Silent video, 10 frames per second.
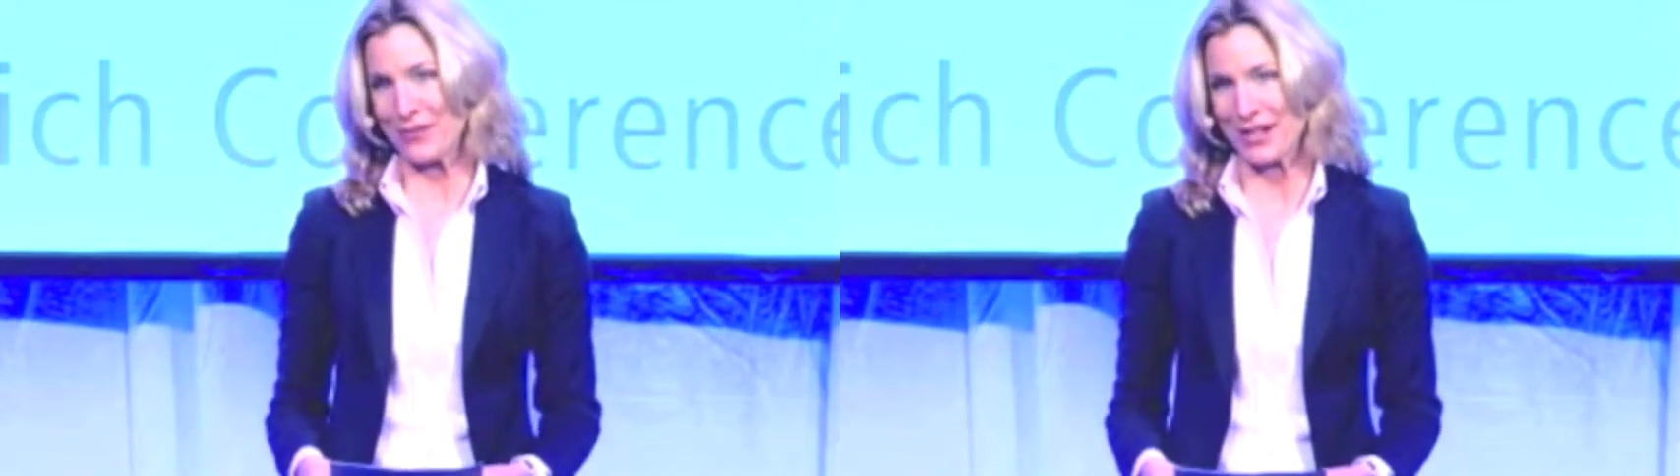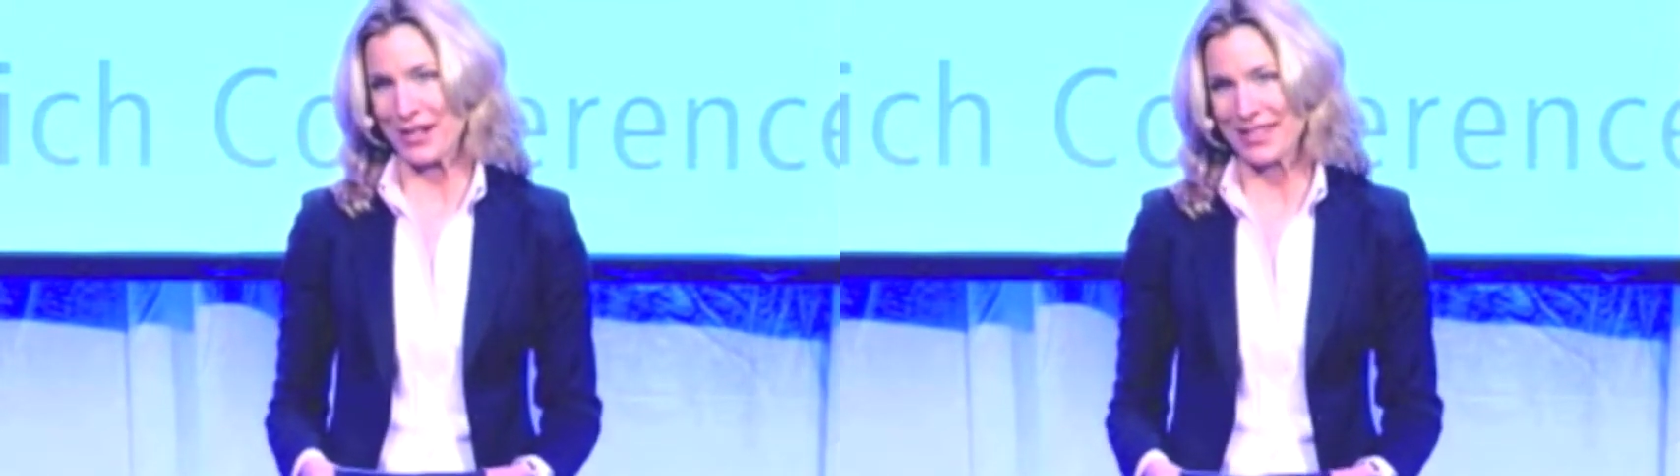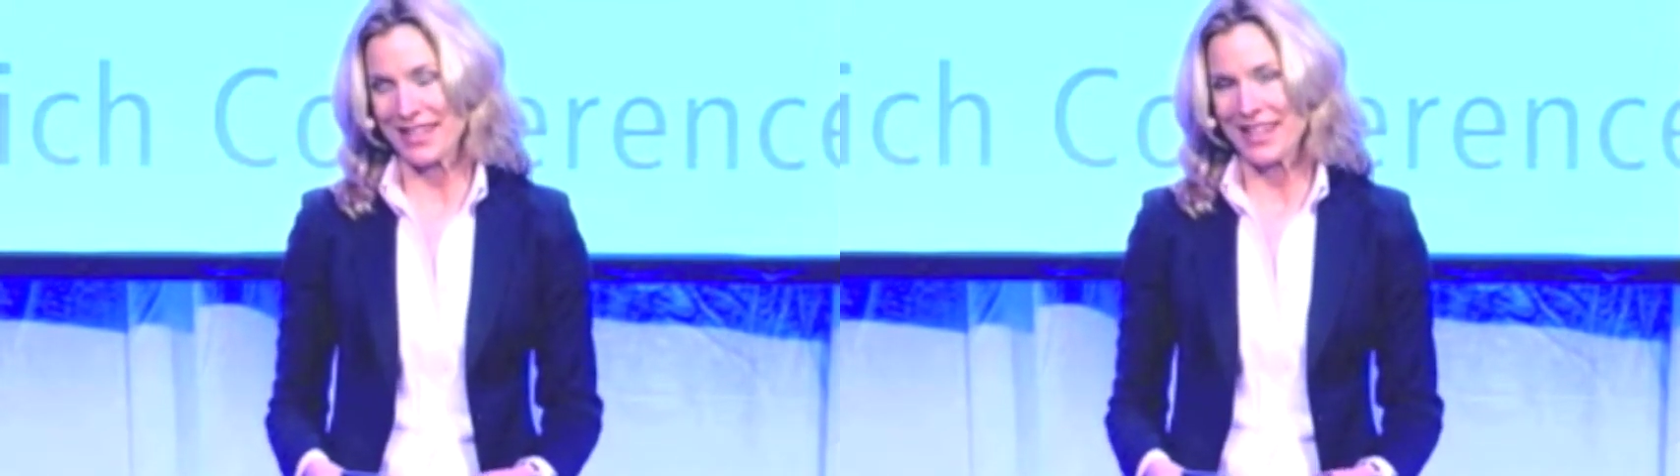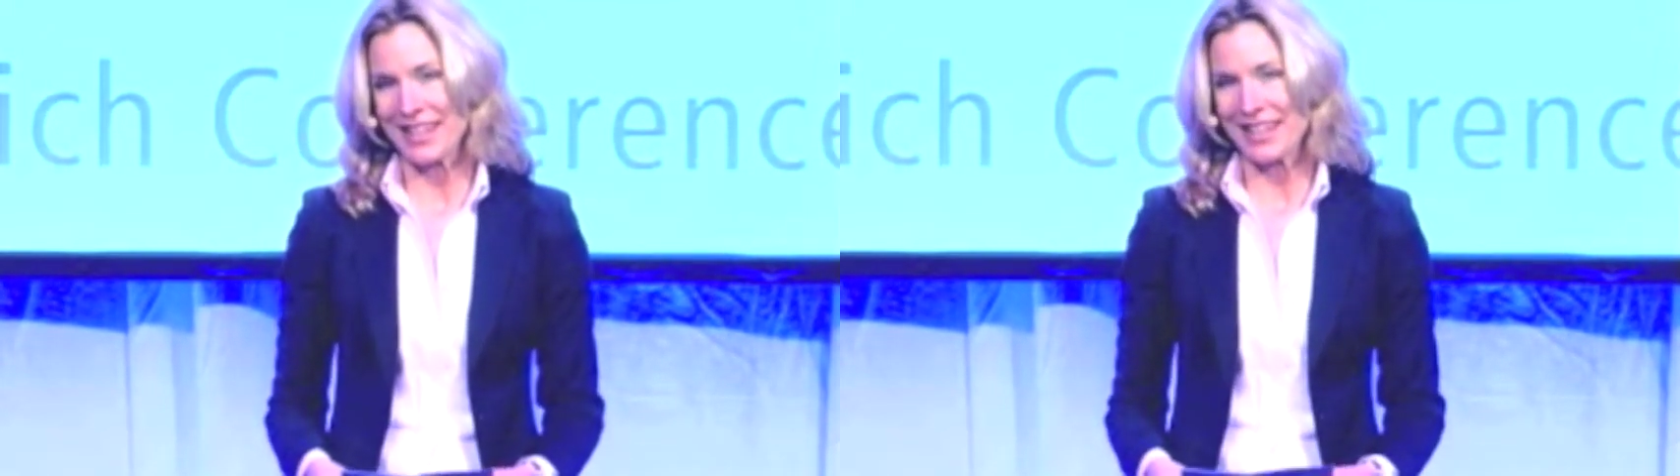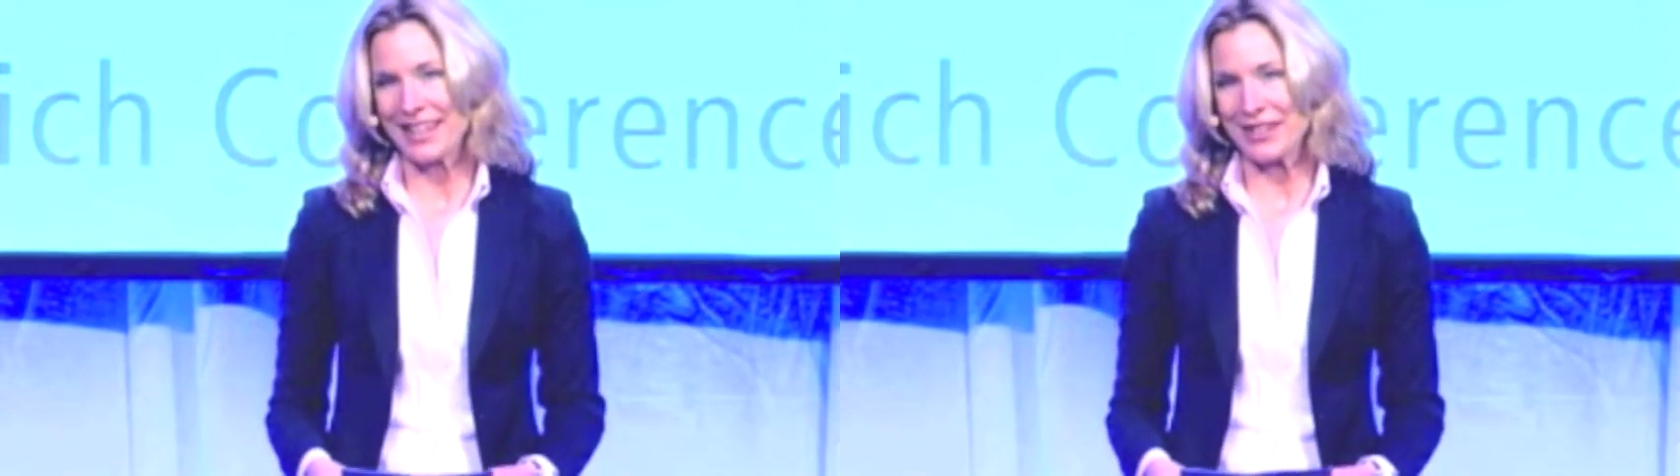heart.
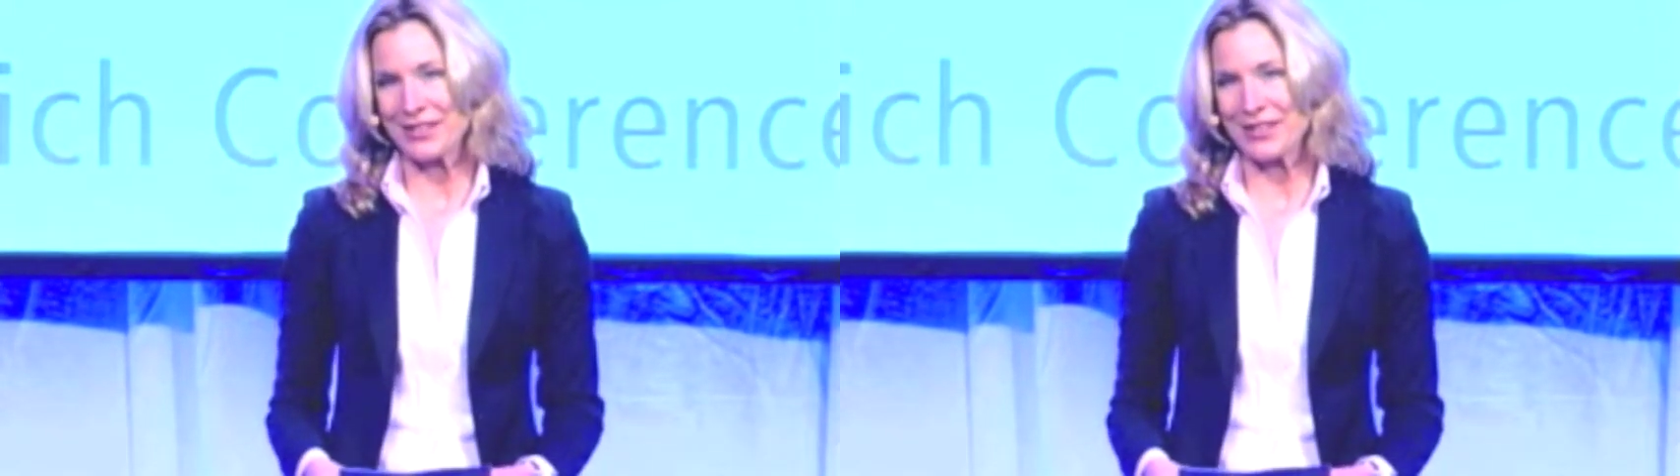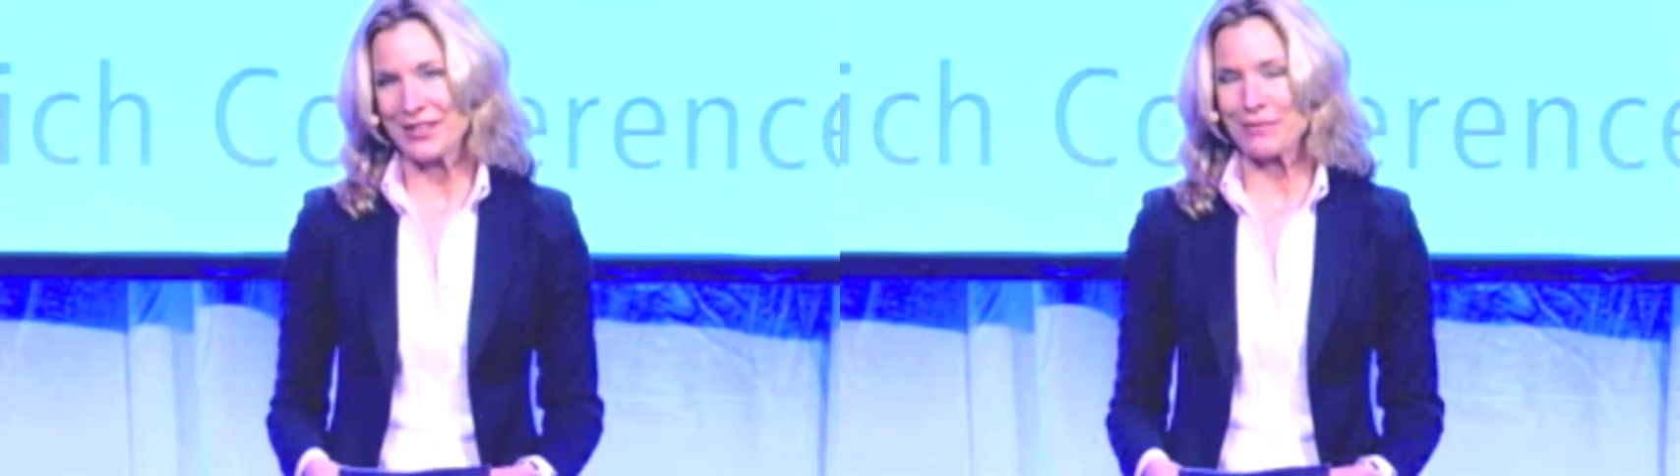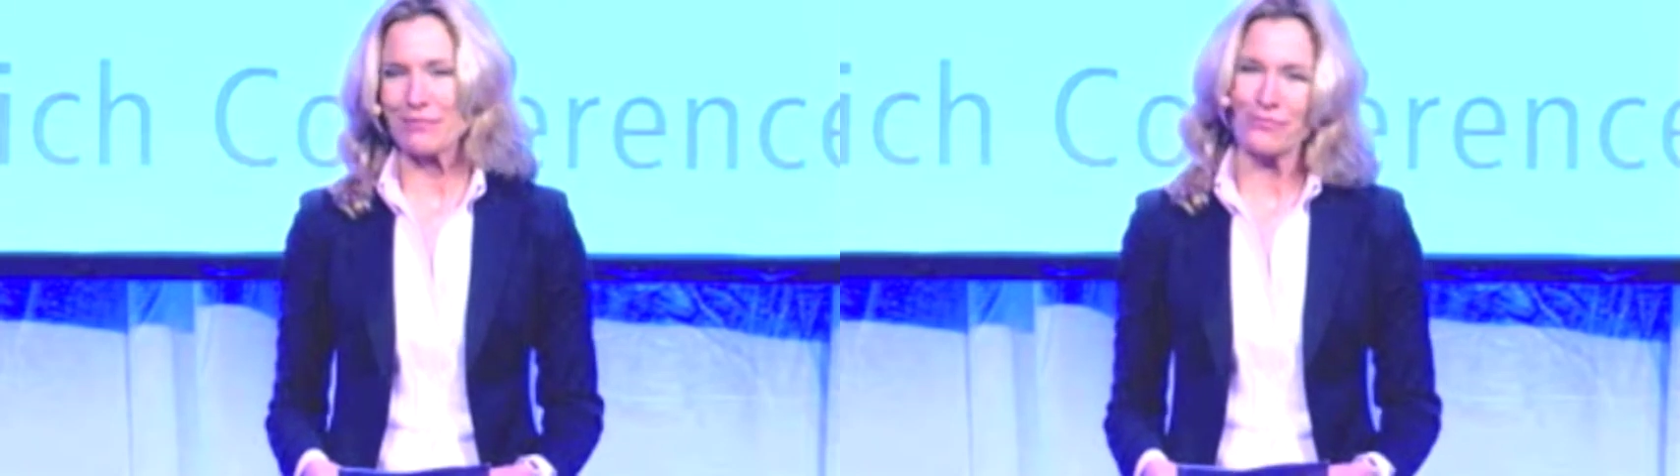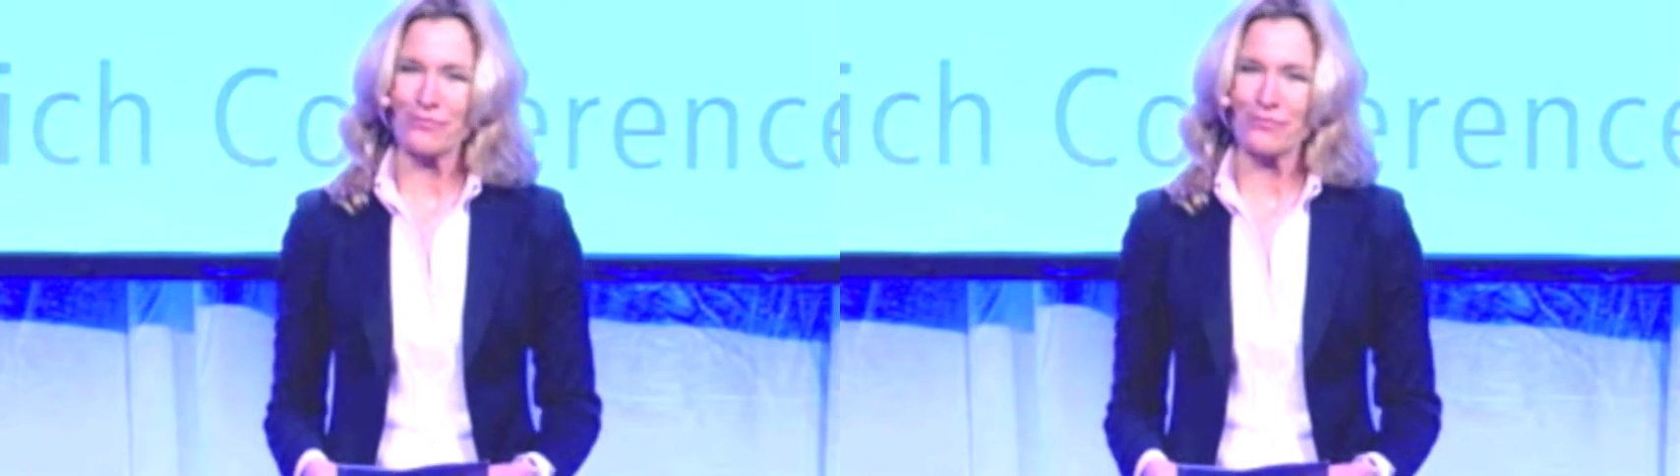There's a